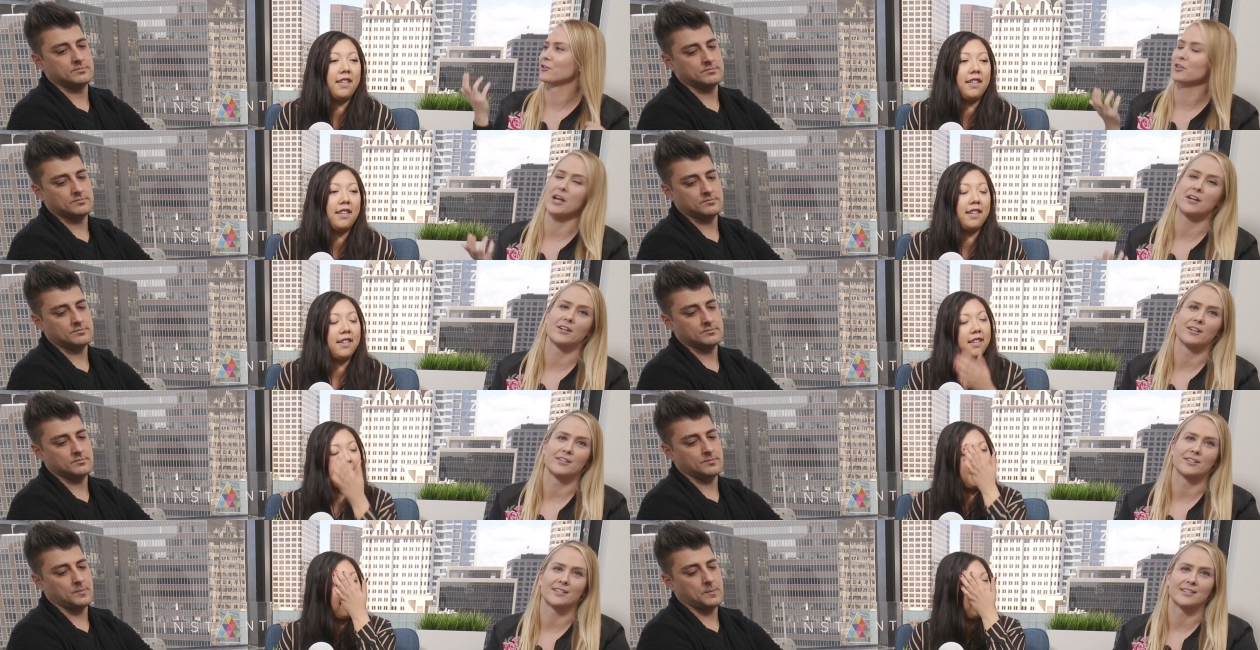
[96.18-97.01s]
Speaker 1: of
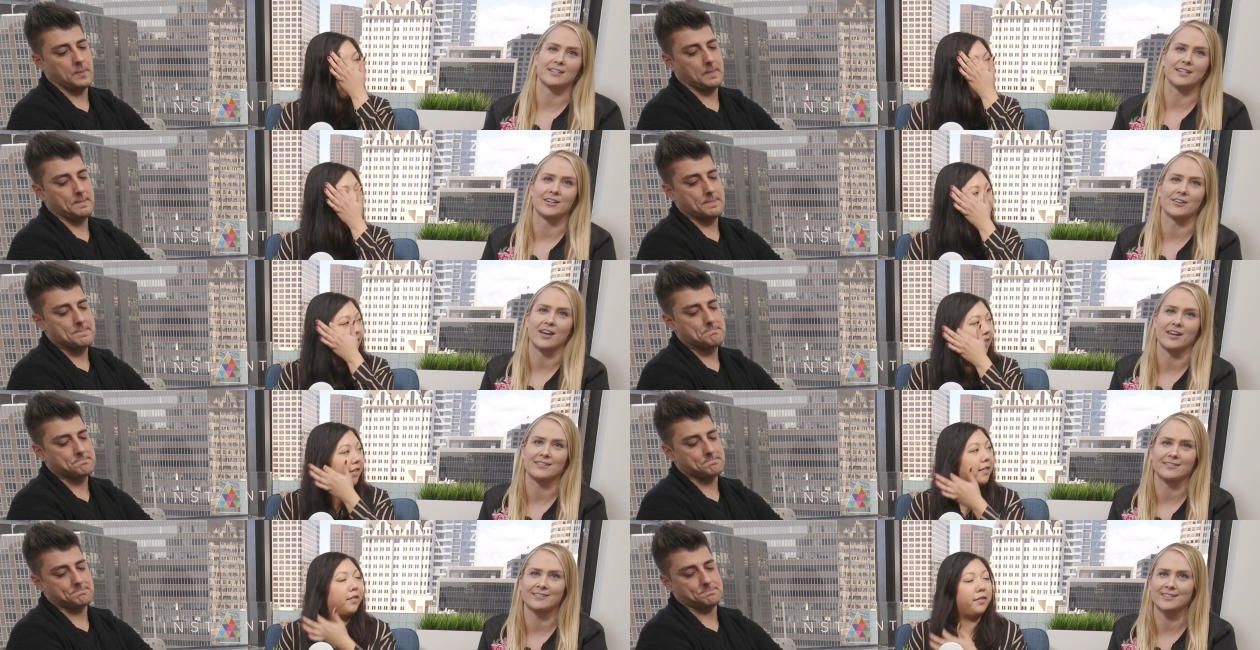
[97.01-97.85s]
creators and
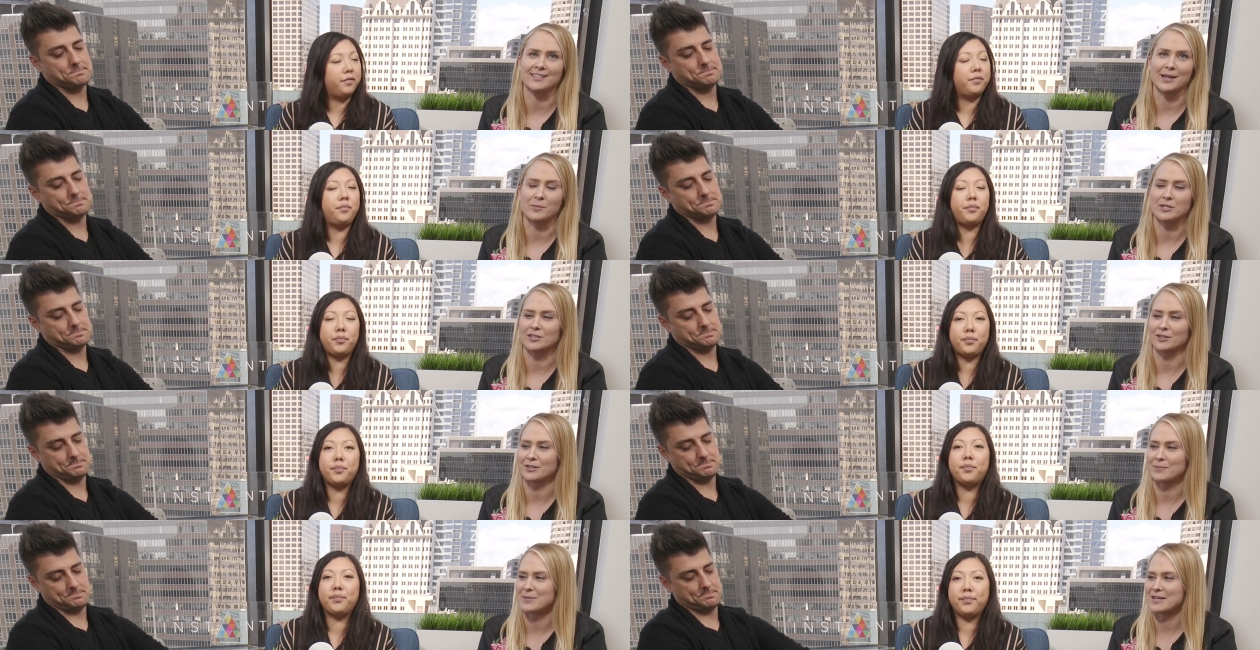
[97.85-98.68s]
internet celebrities are
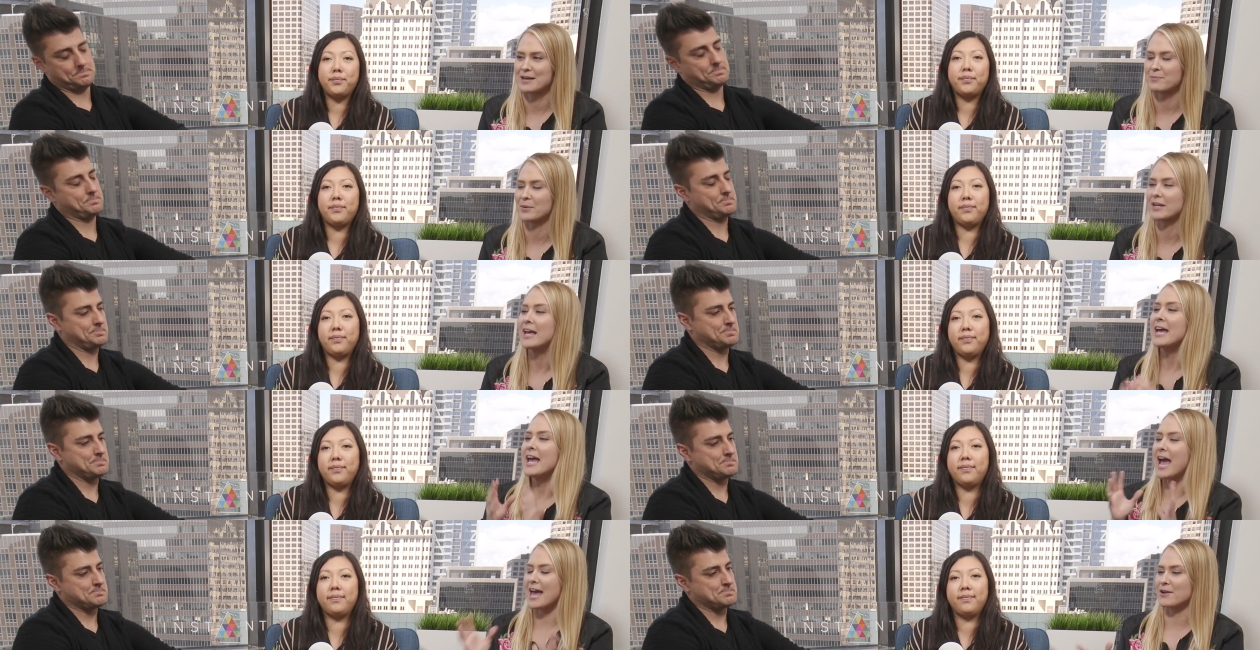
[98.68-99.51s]
going to be in. But
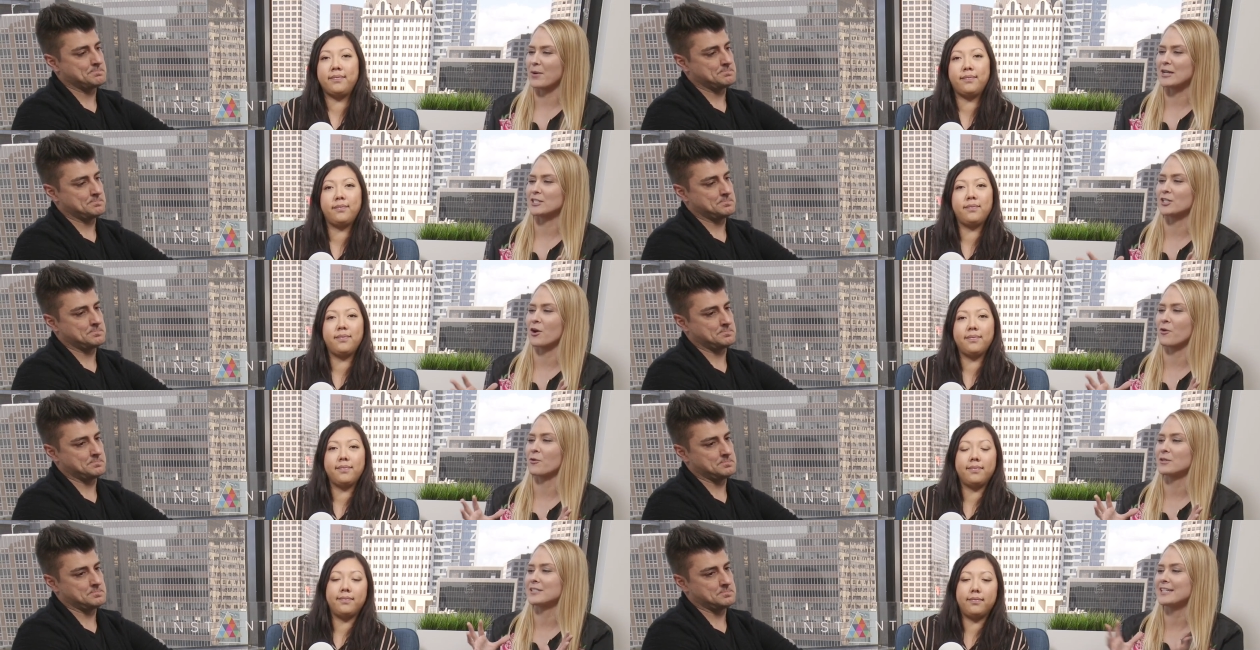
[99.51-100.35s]
anyway,
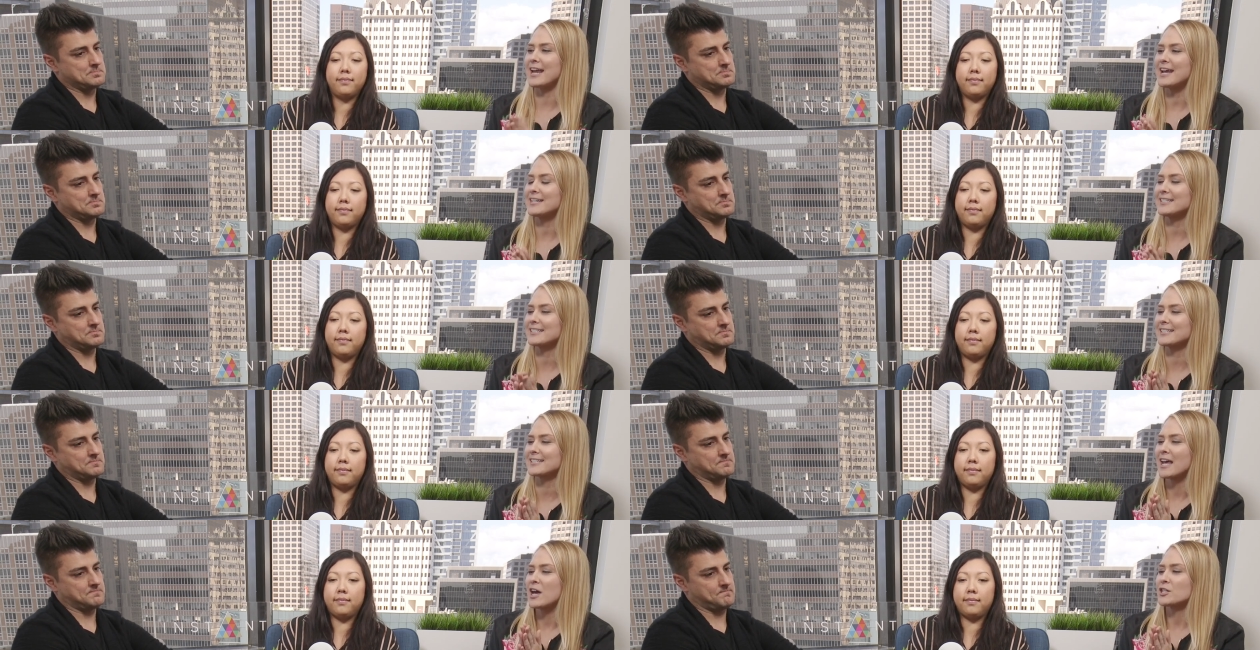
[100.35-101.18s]
so
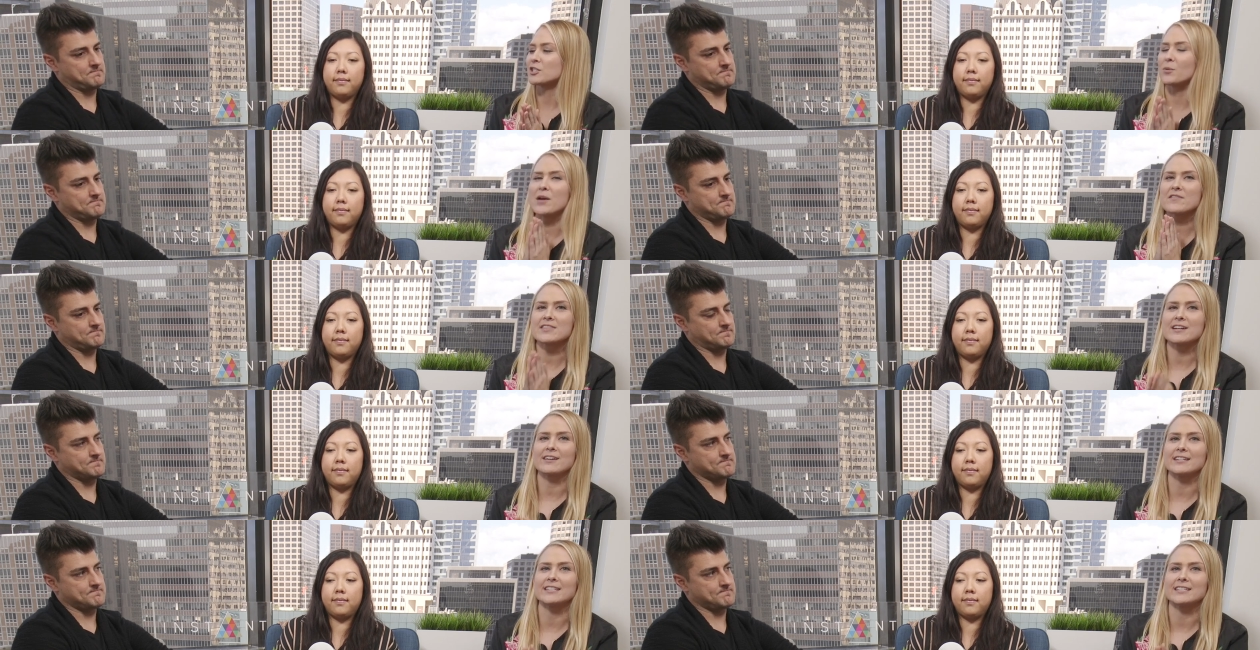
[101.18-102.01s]
today's so we have a
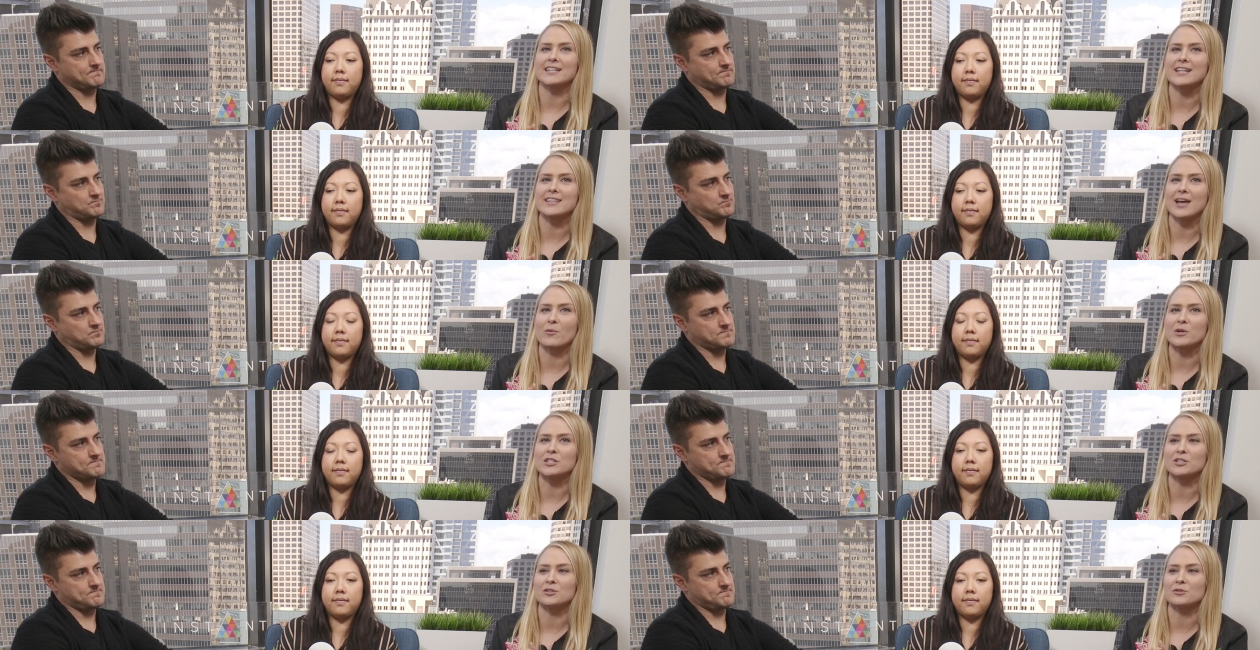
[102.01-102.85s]
thing on Instant that
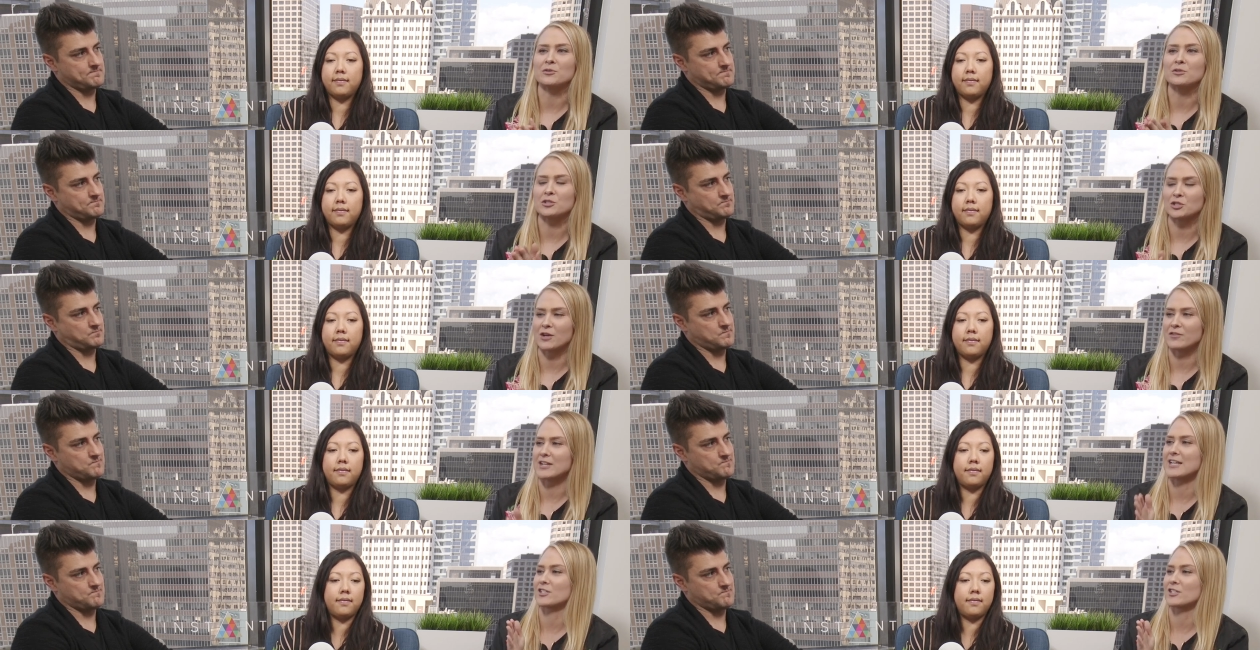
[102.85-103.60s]
we do usually every day.